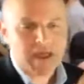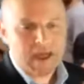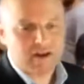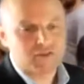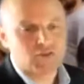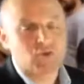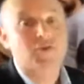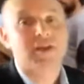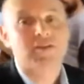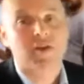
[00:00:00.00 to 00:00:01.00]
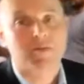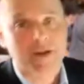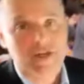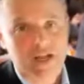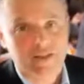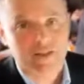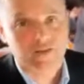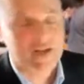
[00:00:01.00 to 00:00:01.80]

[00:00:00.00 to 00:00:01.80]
and I saw a scene very much like this.